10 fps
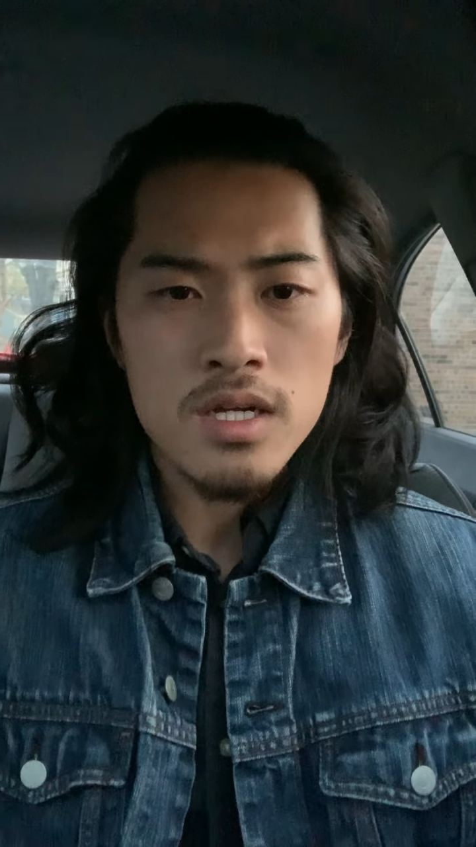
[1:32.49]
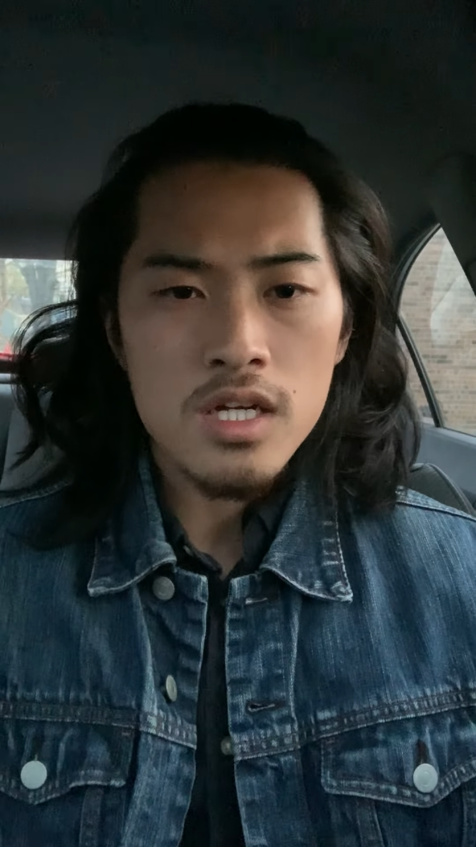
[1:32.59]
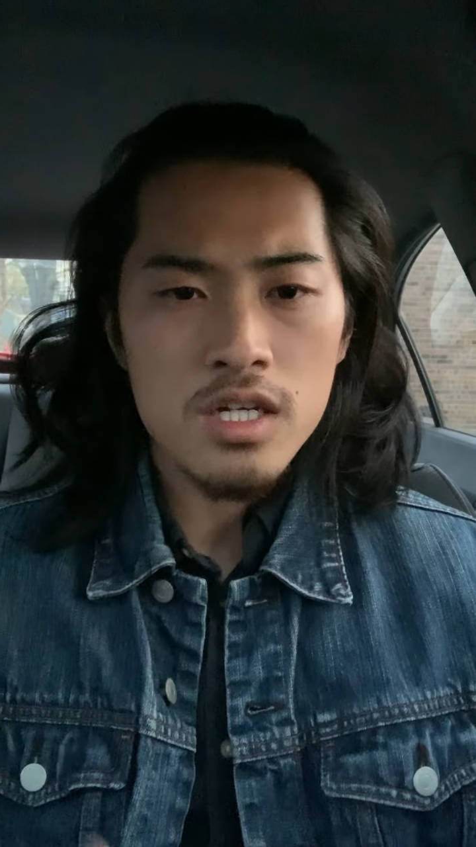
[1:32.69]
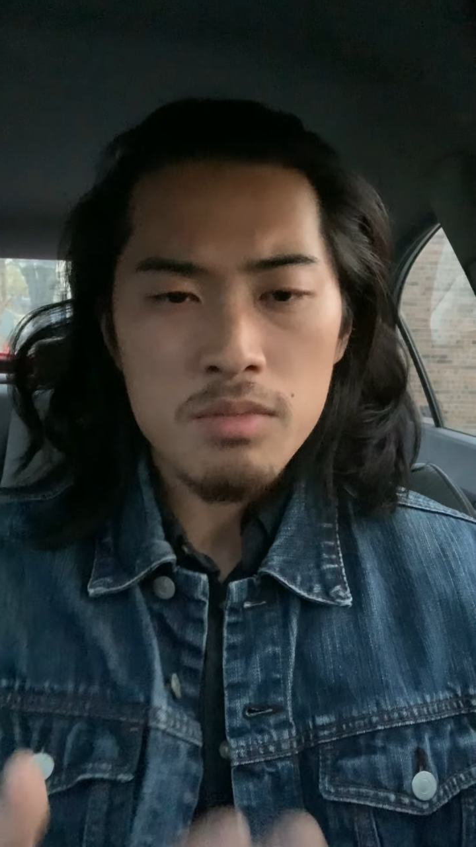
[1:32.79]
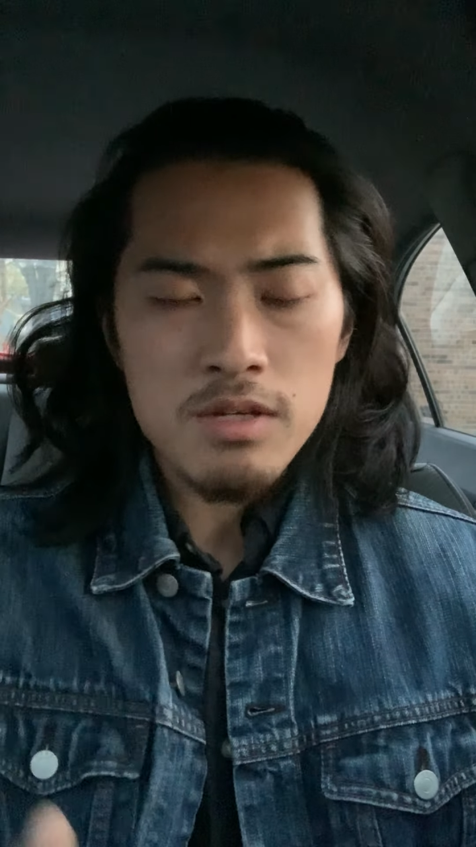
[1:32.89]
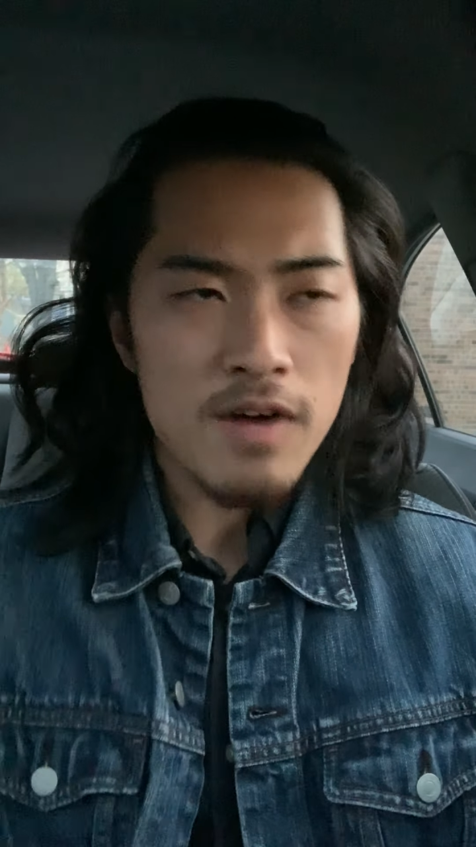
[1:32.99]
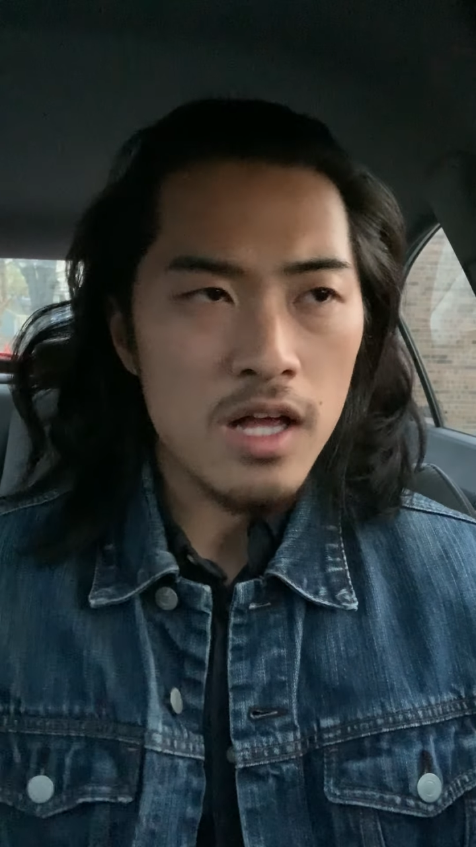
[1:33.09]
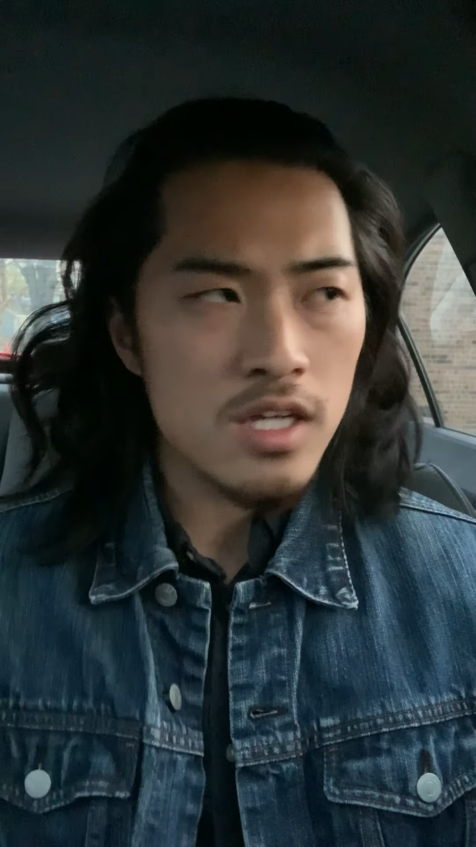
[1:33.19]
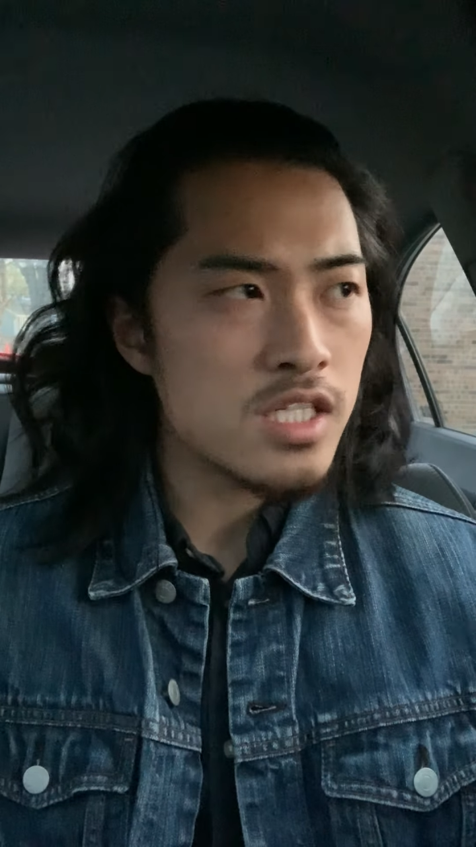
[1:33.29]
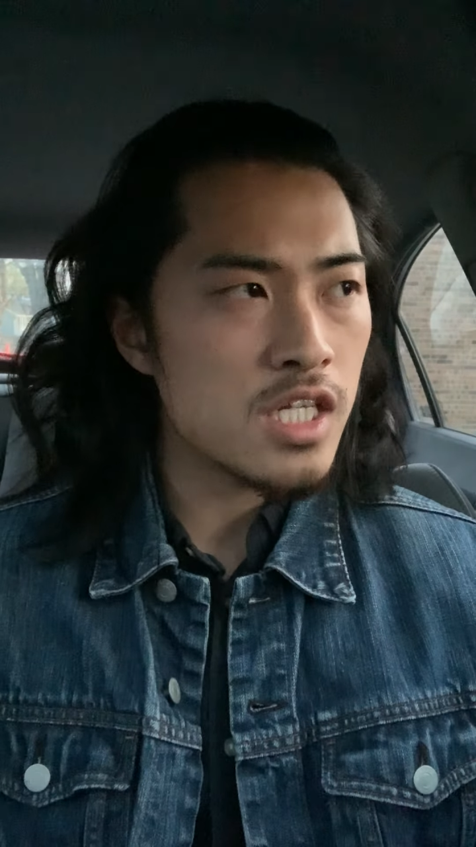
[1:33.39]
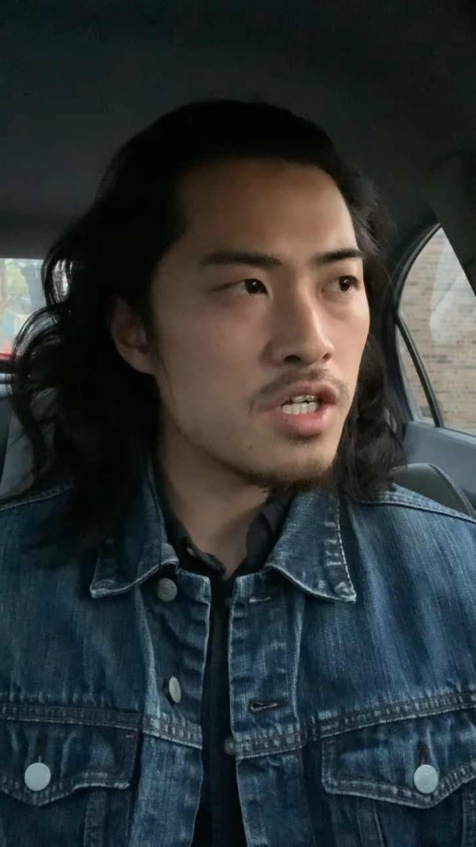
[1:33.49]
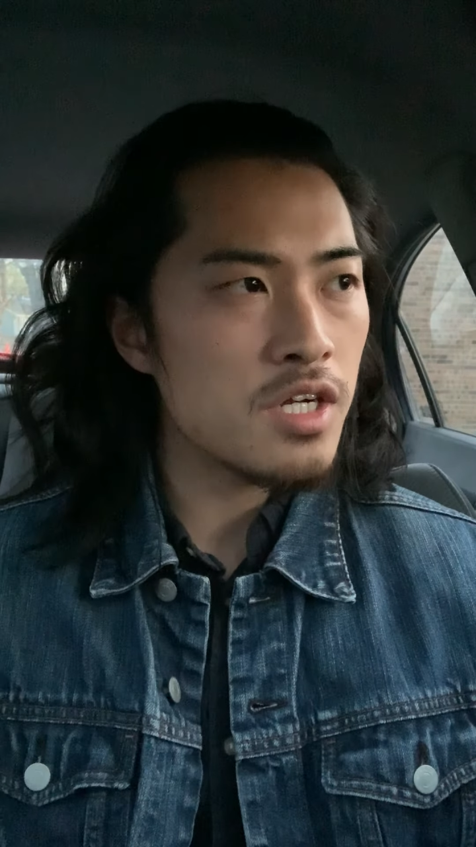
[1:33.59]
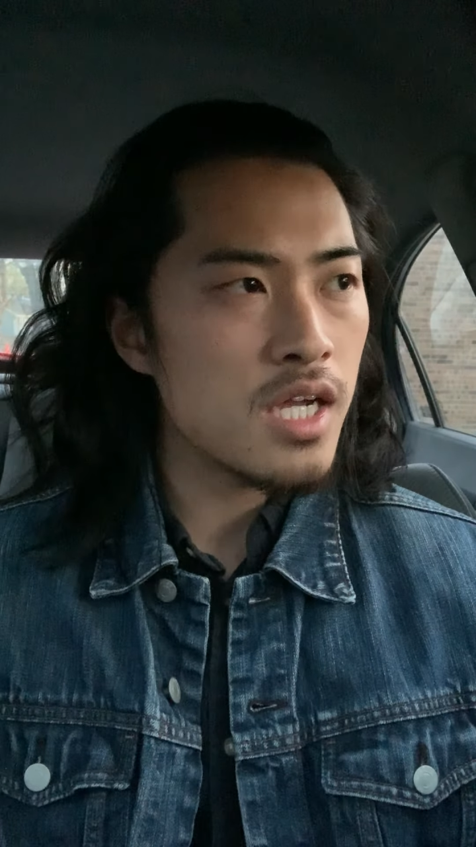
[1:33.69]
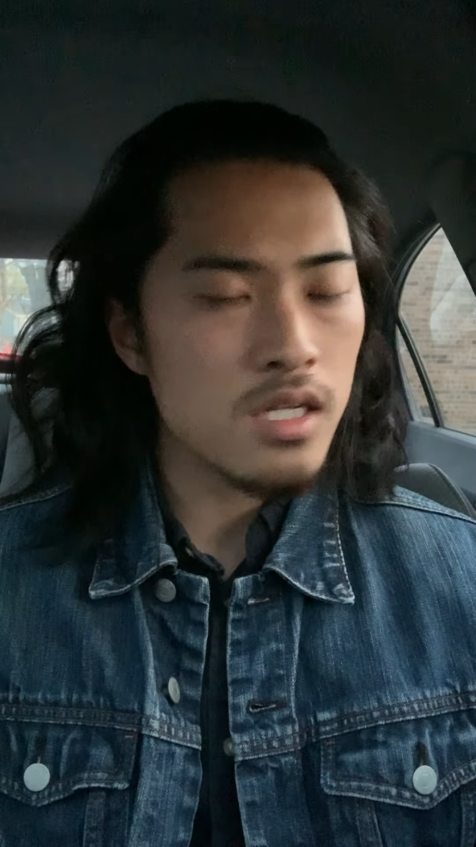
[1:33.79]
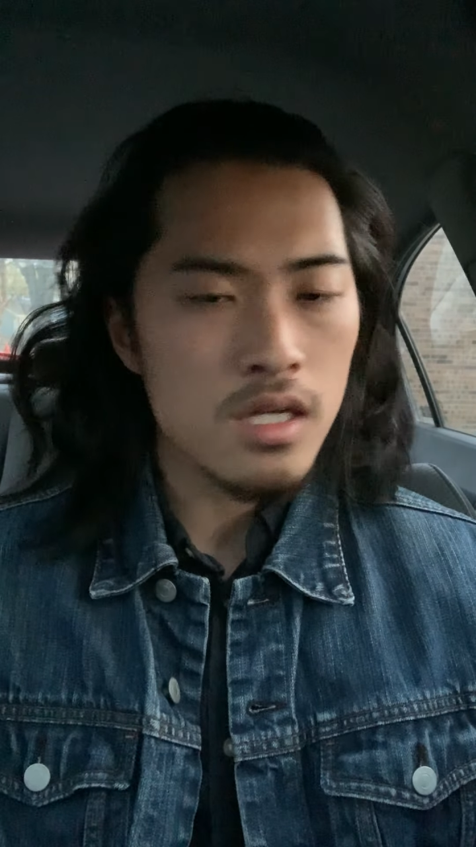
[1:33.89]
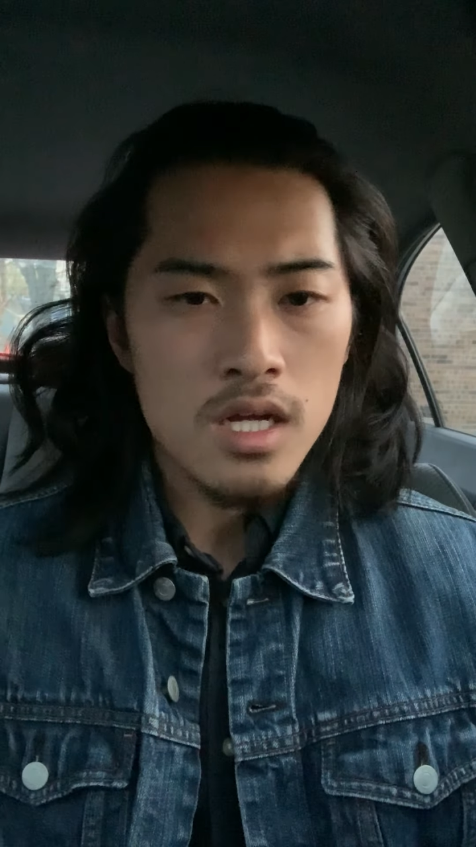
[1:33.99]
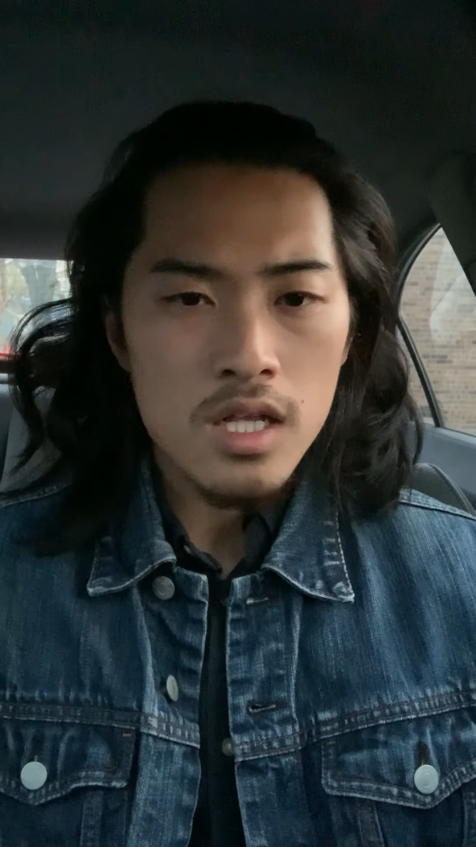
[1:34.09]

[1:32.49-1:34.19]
could be volunteering.